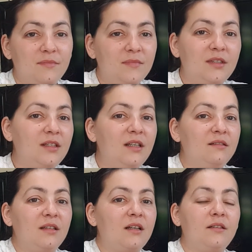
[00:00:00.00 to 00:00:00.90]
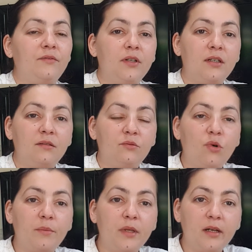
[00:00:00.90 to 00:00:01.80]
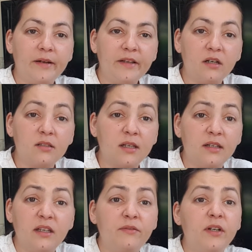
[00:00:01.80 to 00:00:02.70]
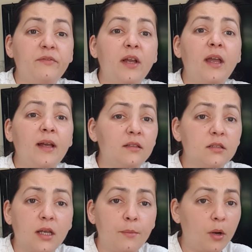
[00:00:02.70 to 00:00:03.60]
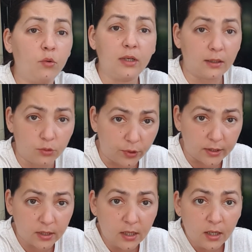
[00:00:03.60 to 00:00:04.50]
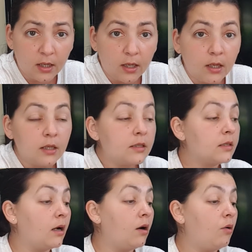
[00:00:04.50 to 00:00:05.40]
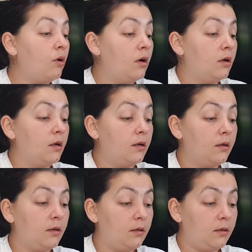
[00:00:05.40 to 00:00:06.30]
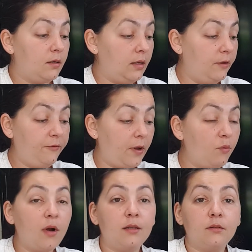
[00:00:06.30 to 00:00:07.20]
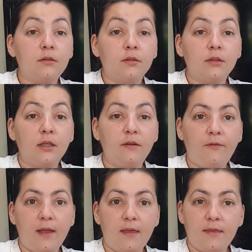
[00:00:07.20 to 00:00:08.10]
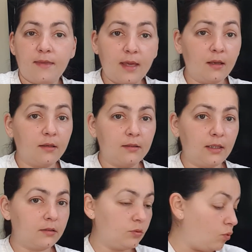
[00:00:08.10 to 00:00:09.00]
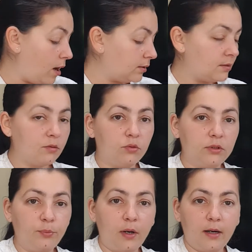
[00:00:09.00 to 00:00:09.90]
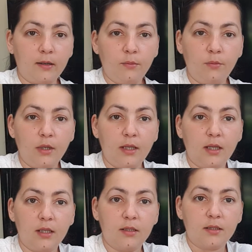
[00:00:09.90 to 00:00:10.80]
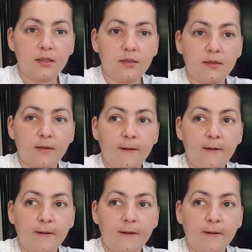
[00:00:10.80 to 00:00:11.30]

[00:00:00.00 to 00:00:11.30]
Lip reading: even in 1 million years. And even if I had the time, I will not do it. So if I think that the water on the bottom it's